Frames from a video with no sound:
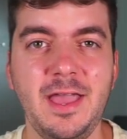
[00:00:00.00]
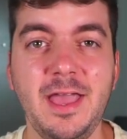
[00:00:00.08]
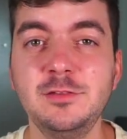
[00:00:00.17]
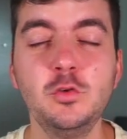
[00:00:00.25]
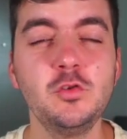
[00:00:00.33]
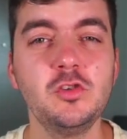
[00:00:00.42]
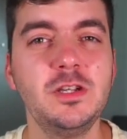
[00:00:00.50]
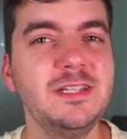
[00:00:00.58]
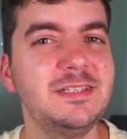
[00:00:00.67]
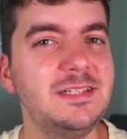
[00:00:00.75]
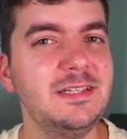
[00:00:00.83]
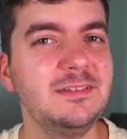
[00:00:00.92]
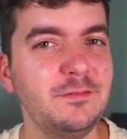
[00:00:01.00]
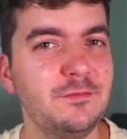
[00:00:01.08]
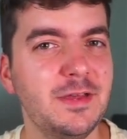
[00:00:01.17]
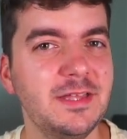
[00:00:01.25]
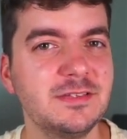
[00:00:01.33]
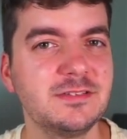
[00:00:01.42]
And usually these
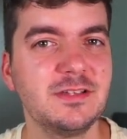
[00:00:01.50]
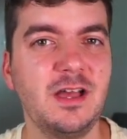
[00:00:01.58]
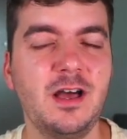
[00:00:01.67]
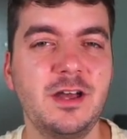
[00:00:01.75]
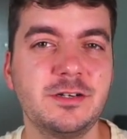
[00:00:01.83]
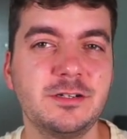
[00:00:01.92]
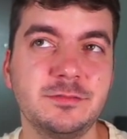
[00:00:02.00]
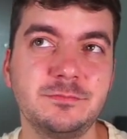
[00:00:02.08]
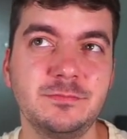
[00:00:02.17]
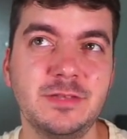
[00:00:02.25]
events are,